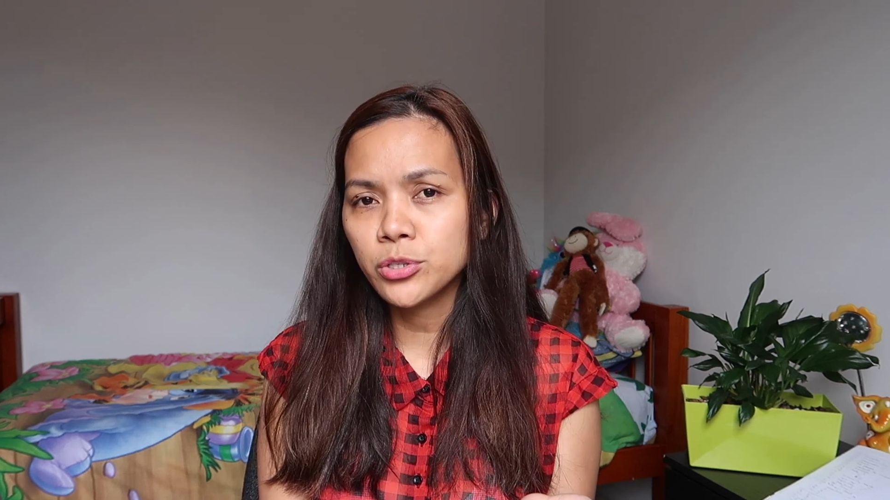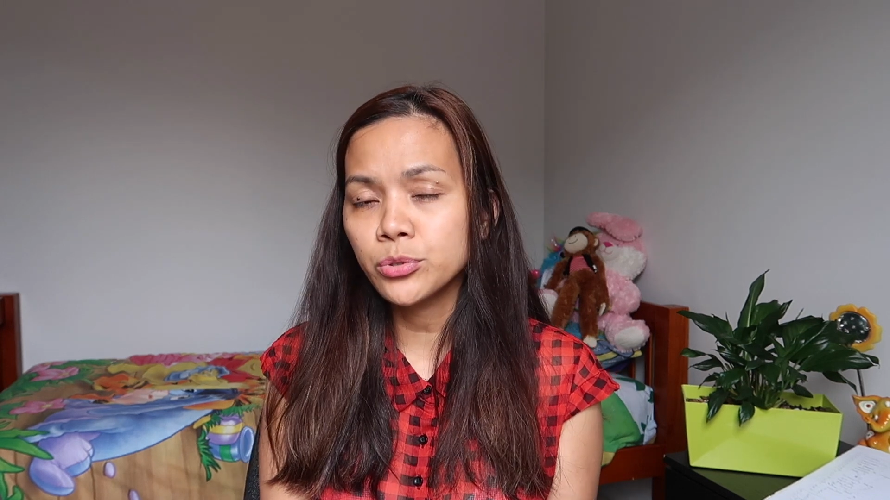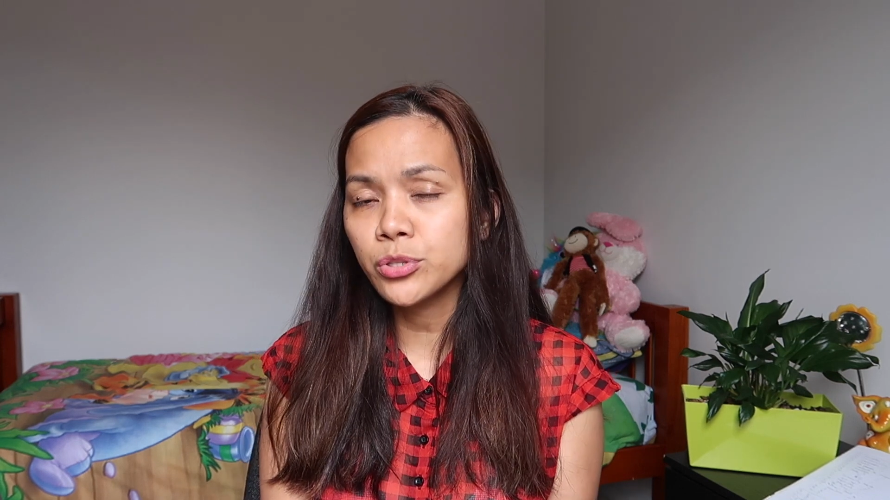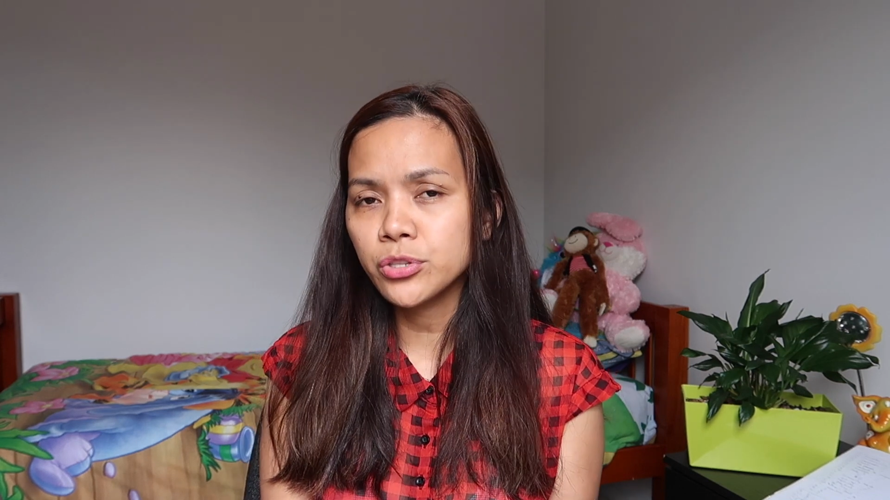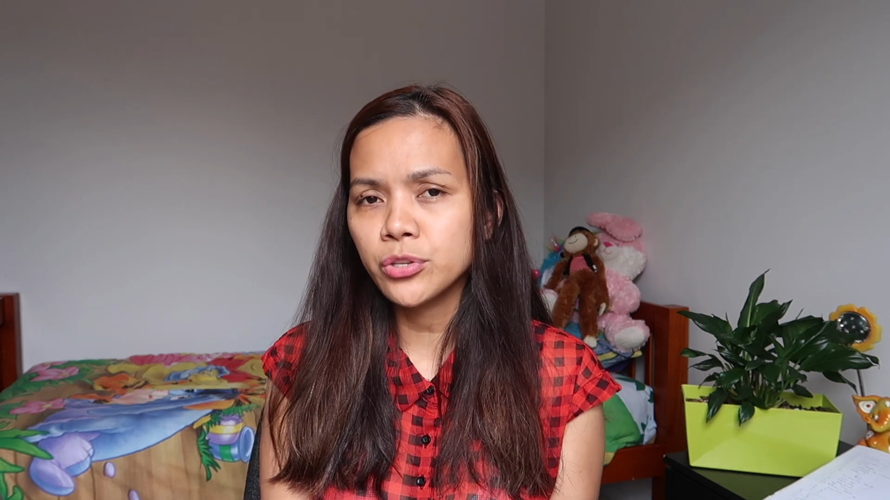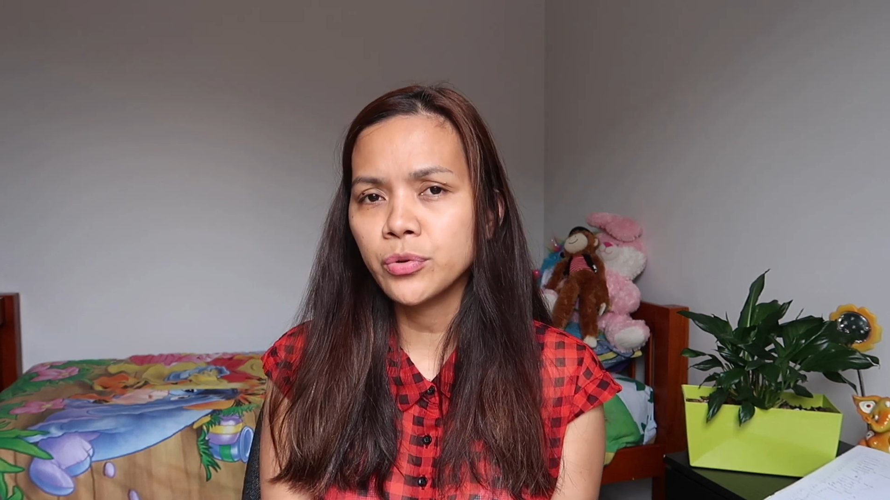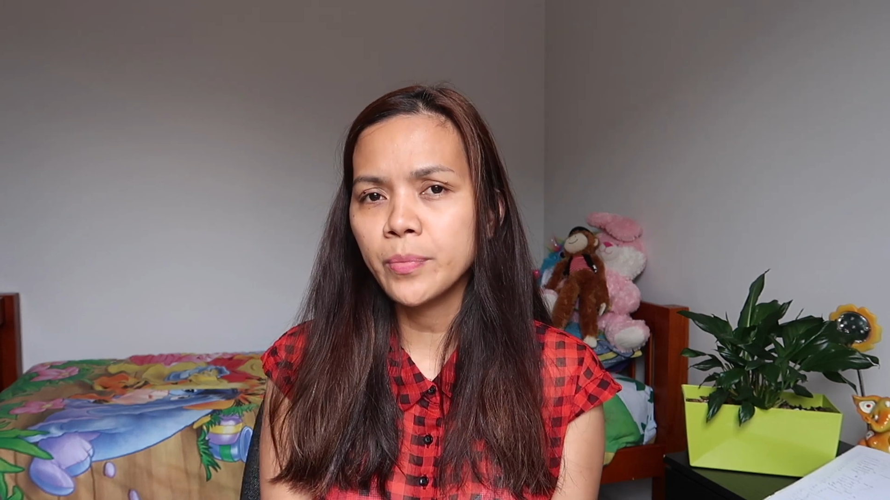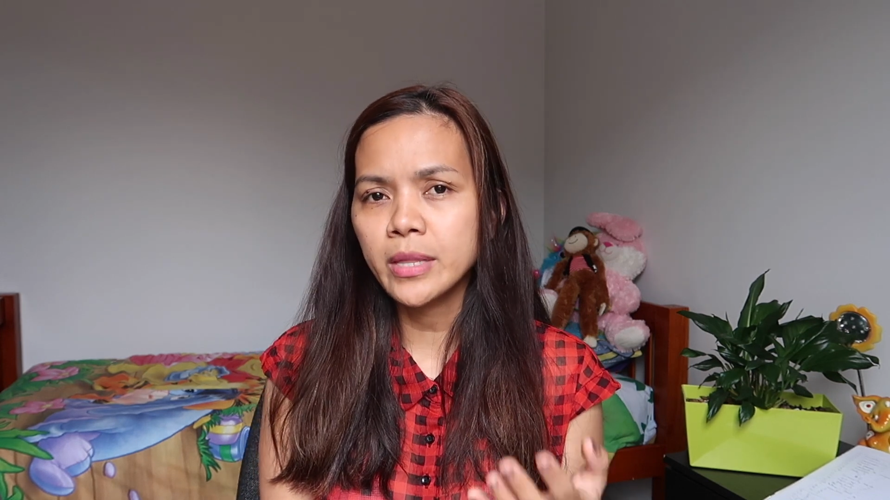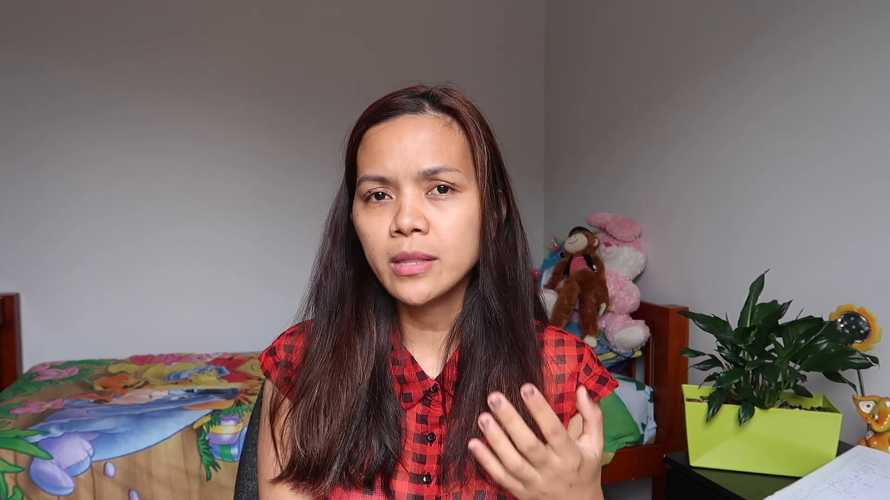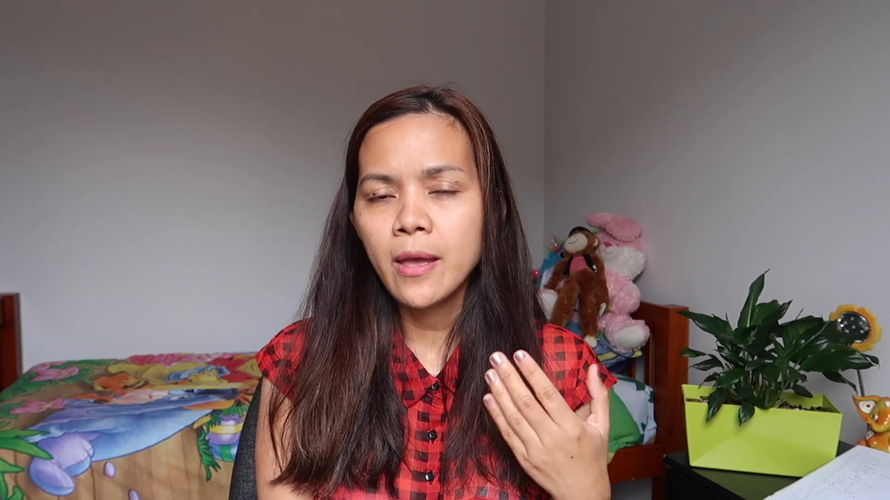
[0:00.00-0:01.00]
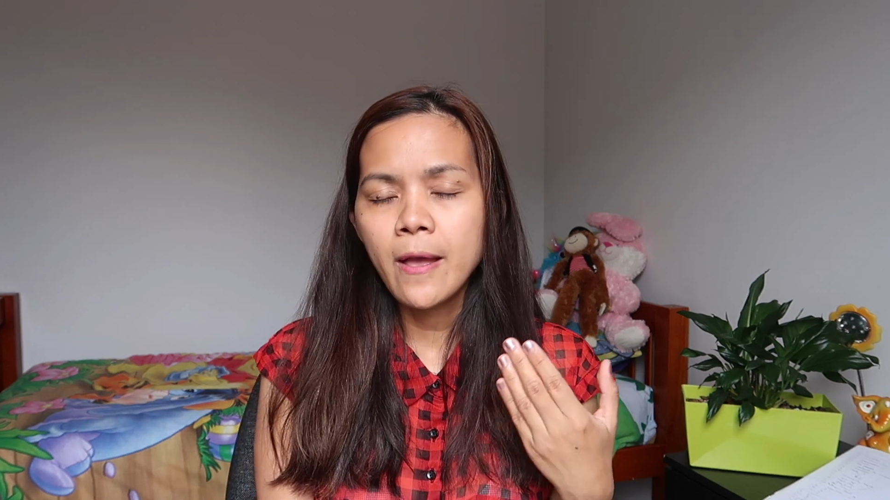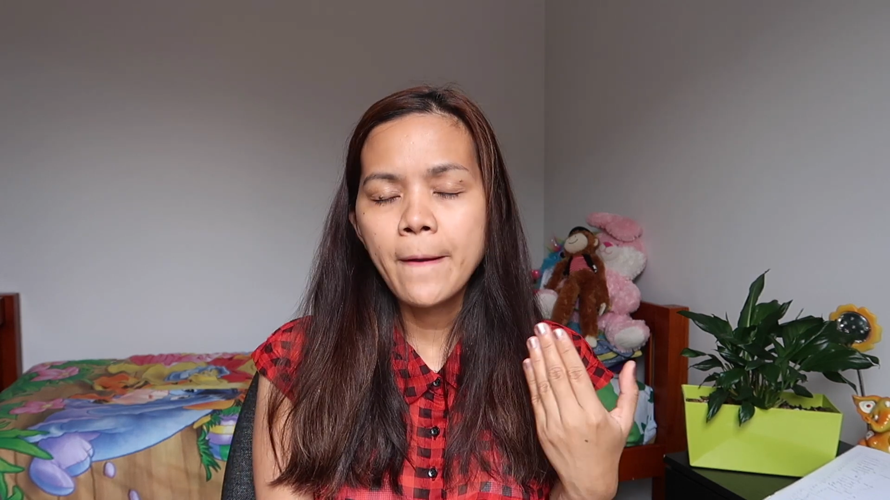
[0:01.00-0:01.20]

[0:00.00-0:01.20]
suits you. But